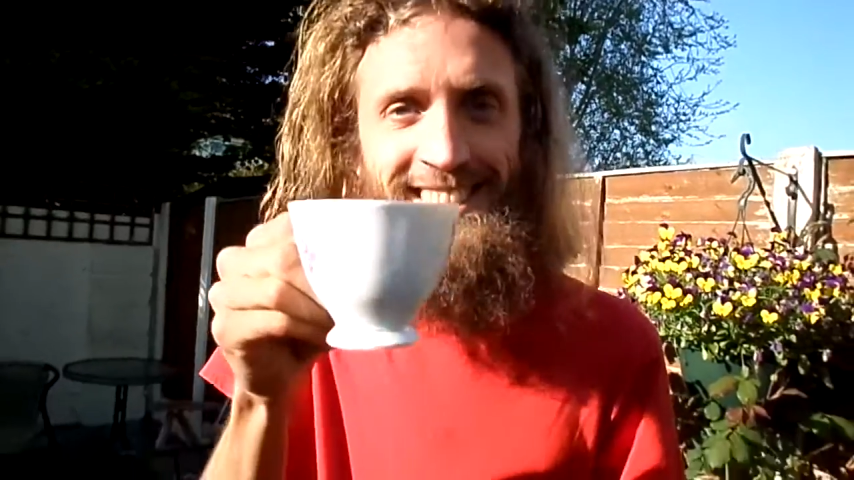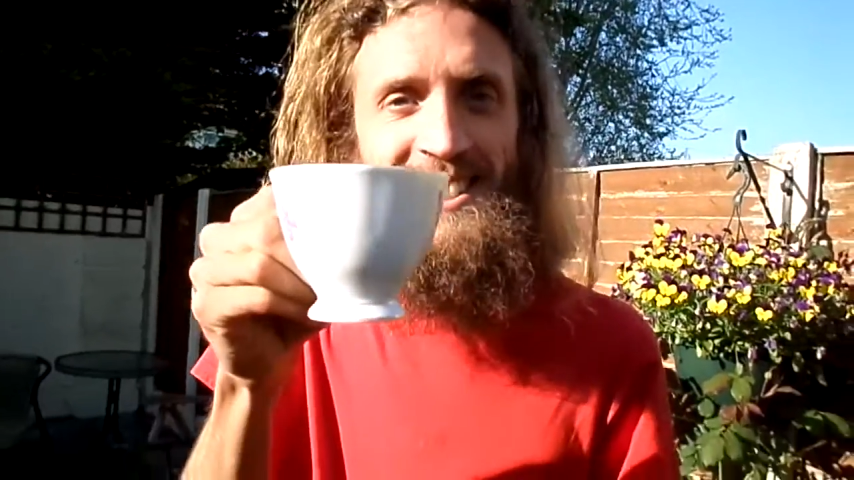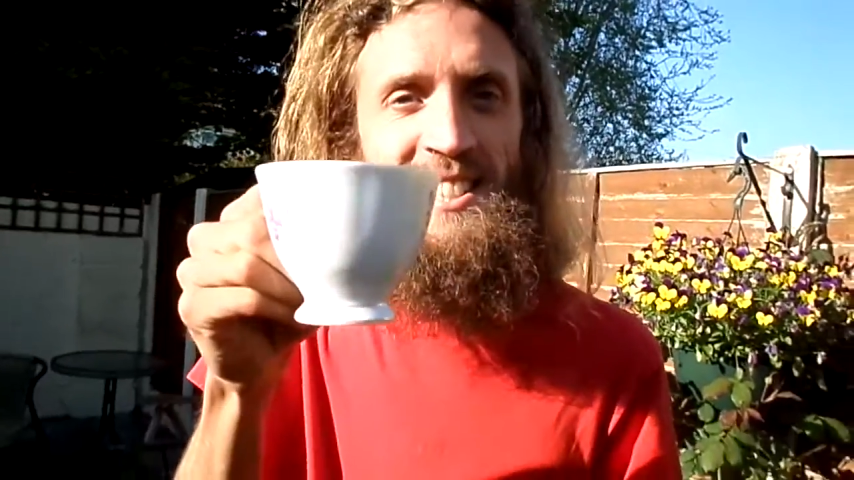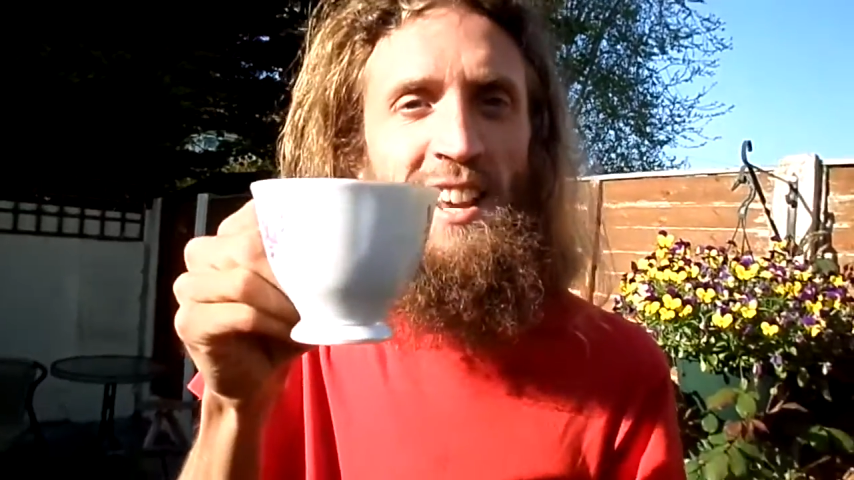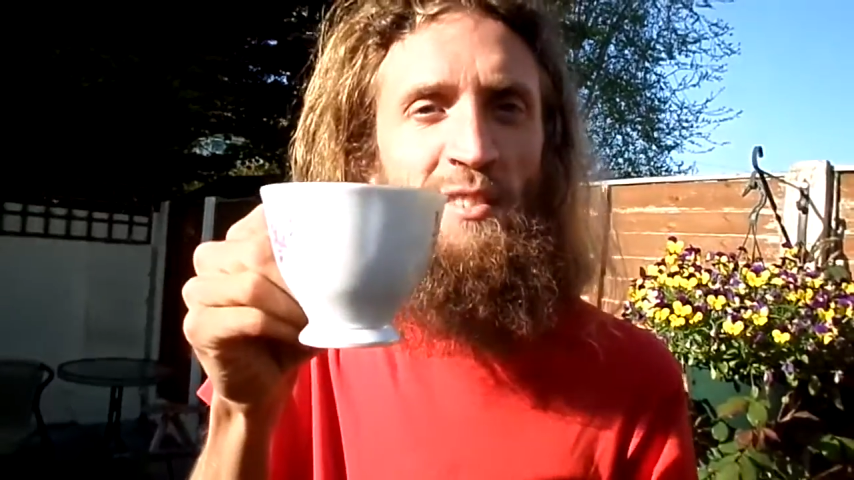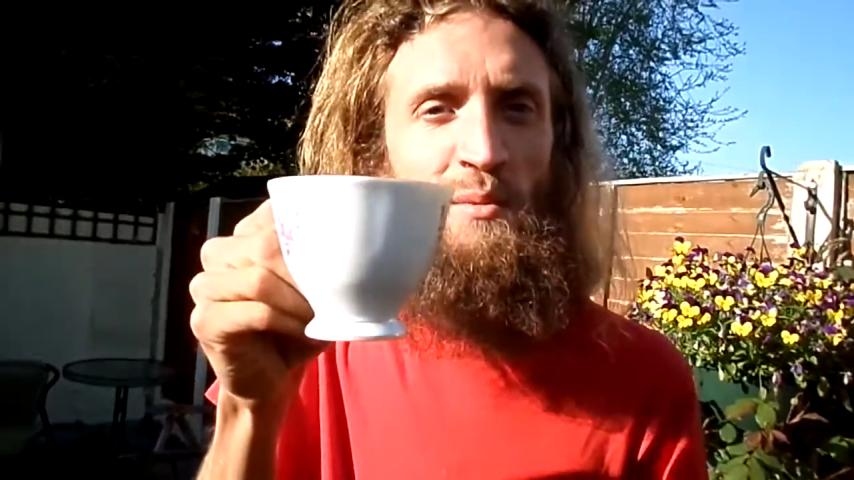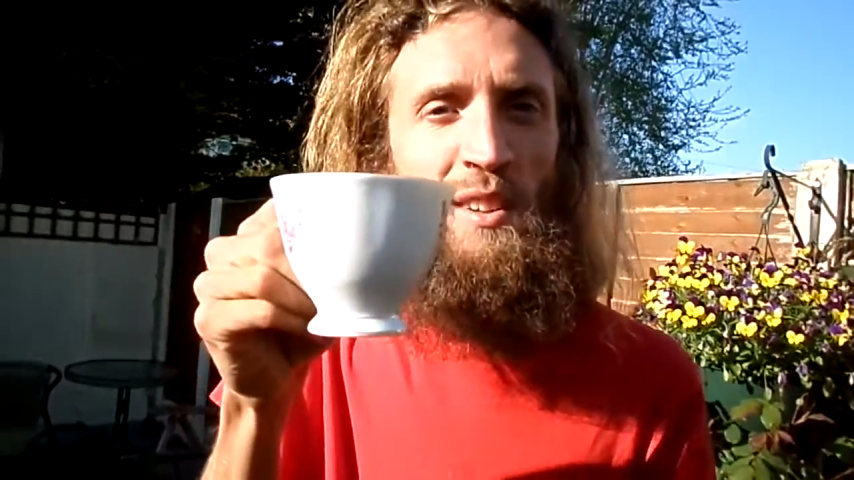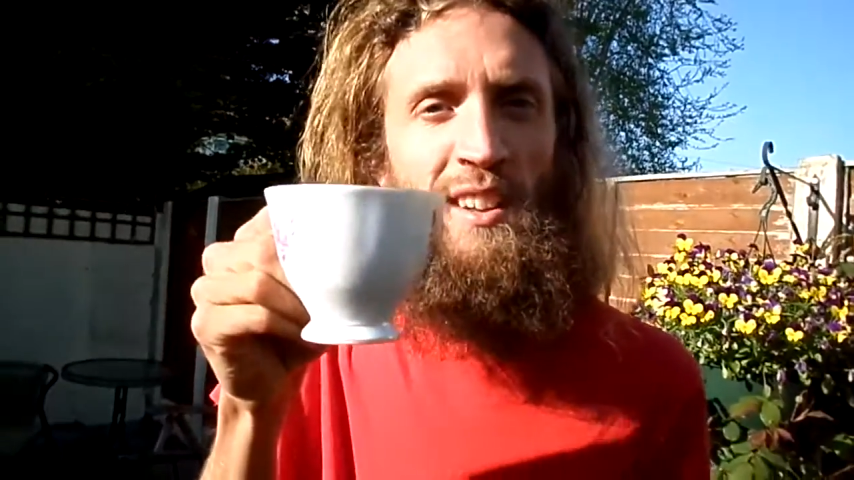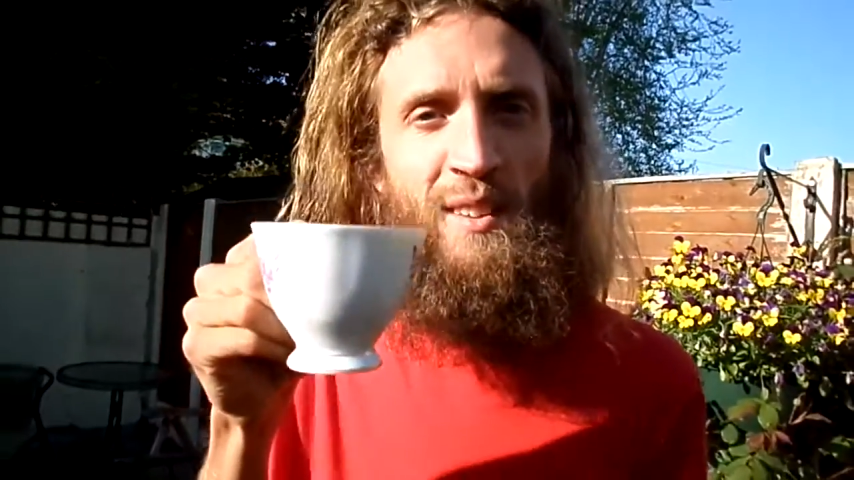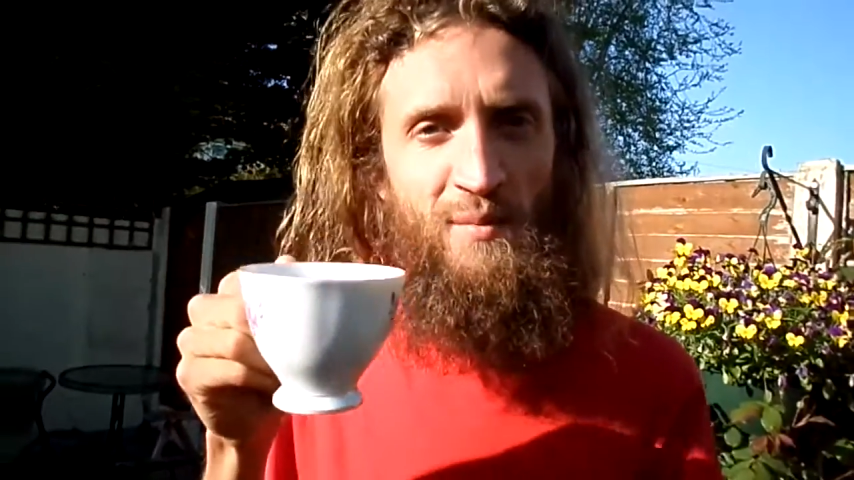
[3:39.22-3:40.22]
See
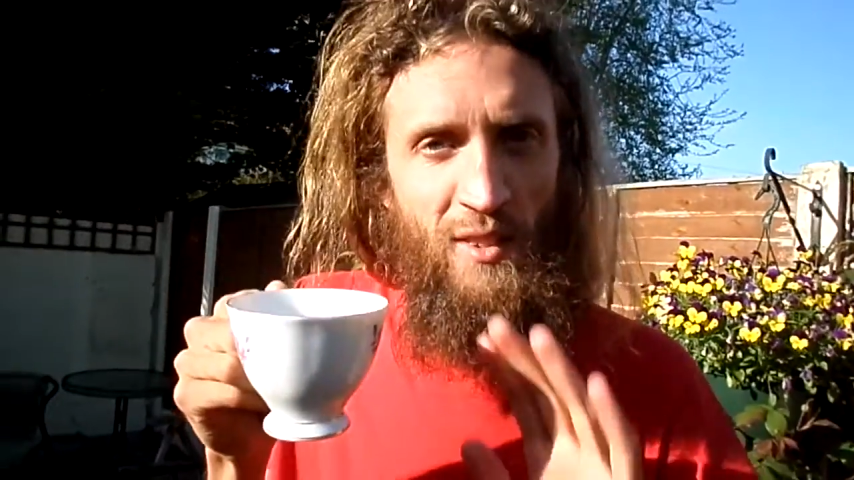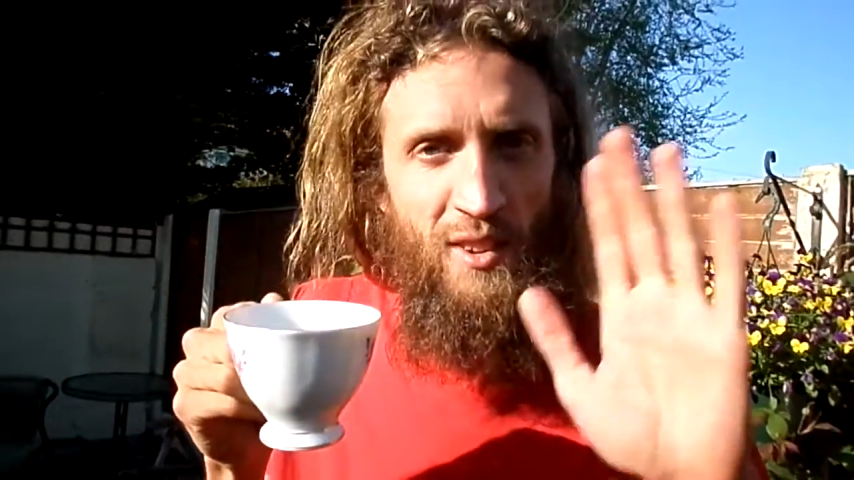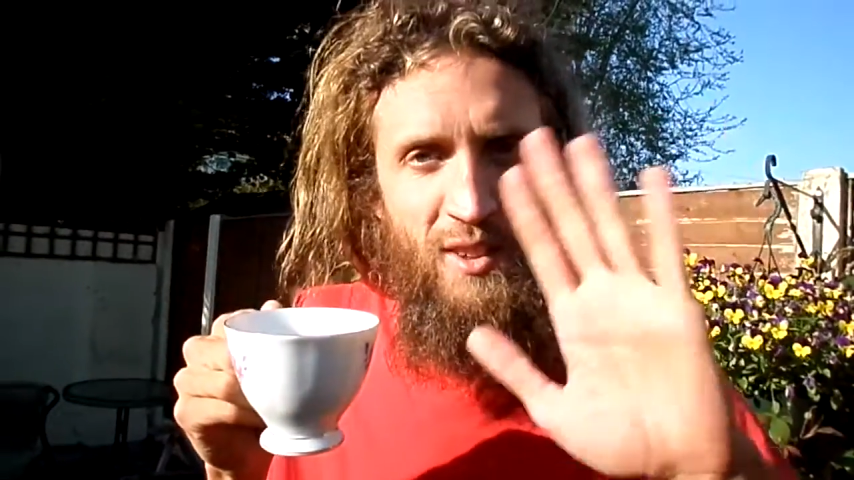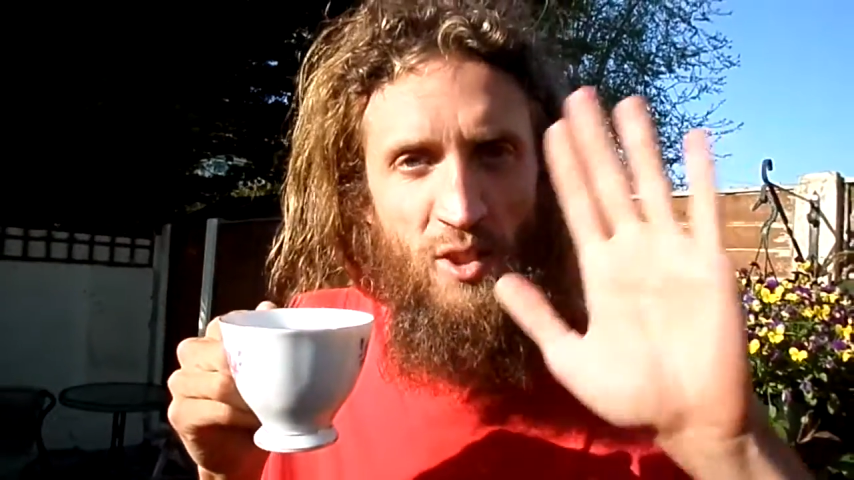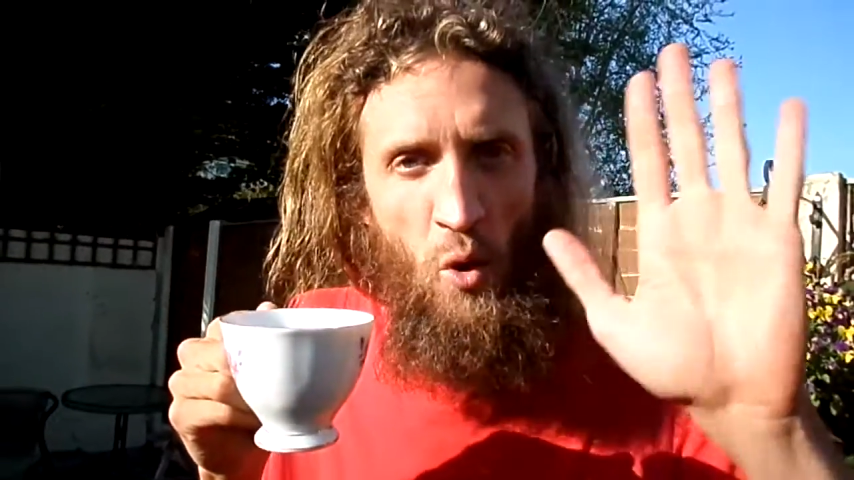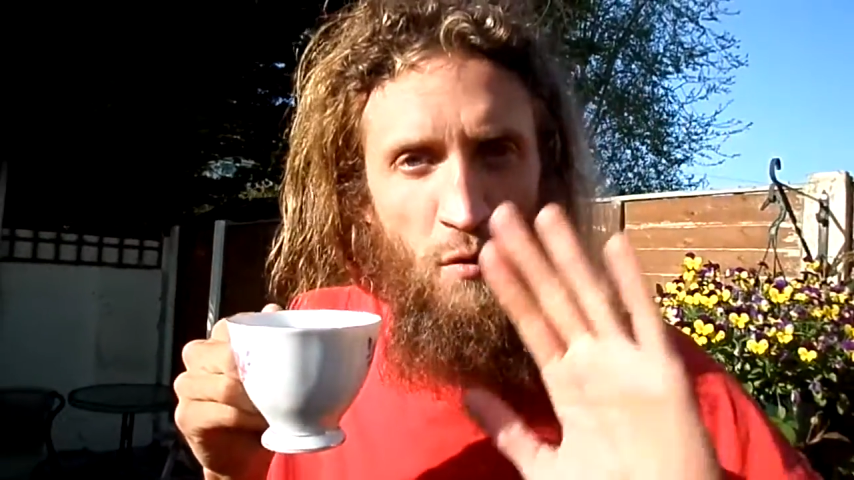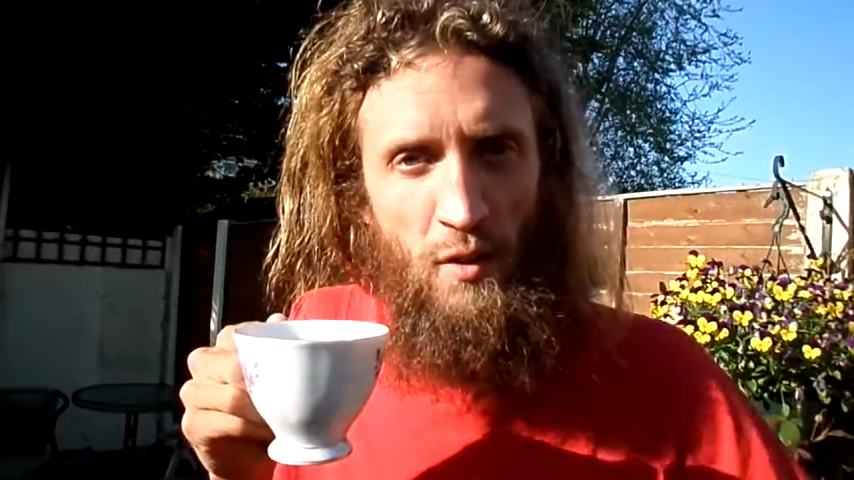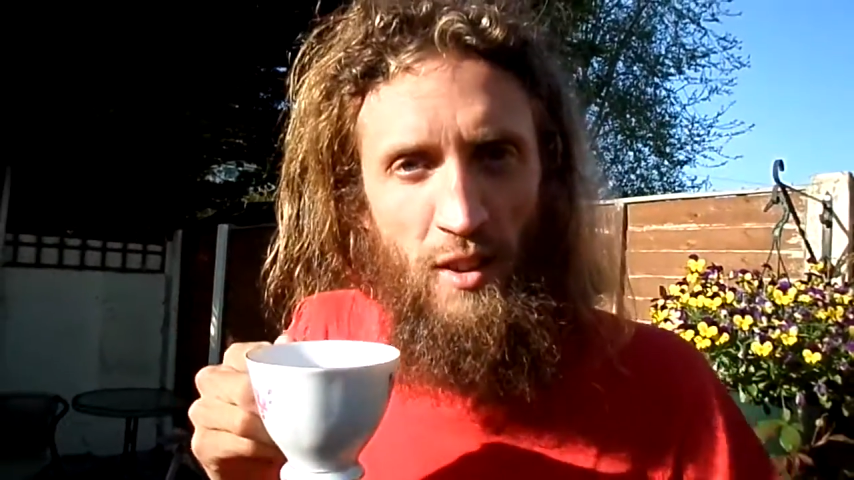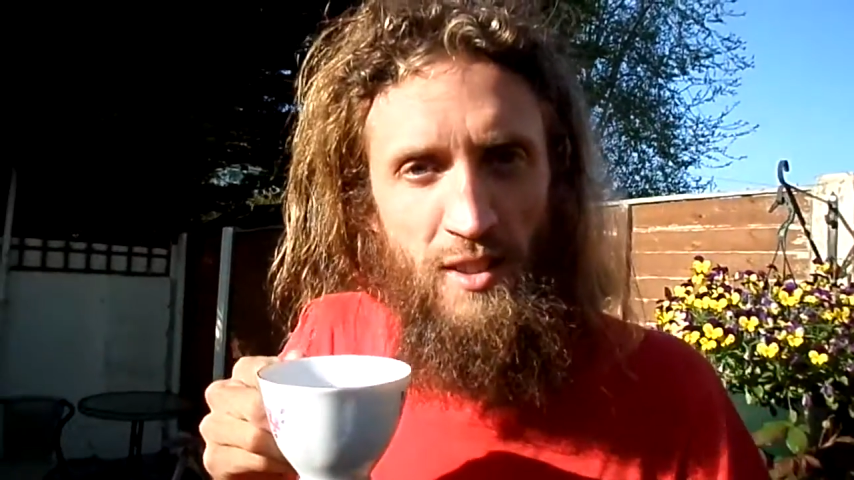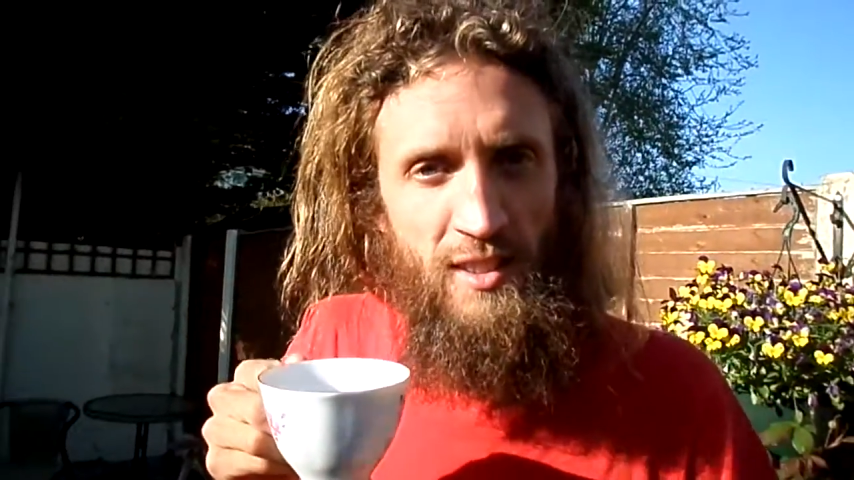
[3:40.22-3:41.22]
everybody. This is Owen
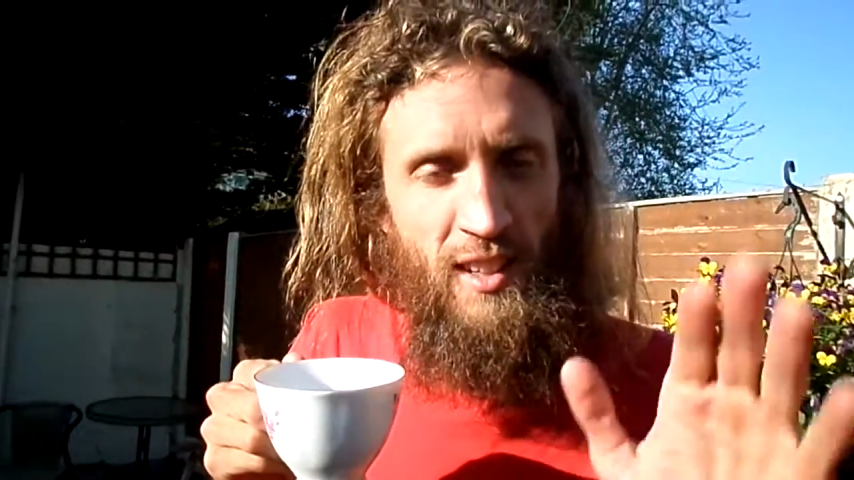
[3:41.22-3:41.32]
Fox,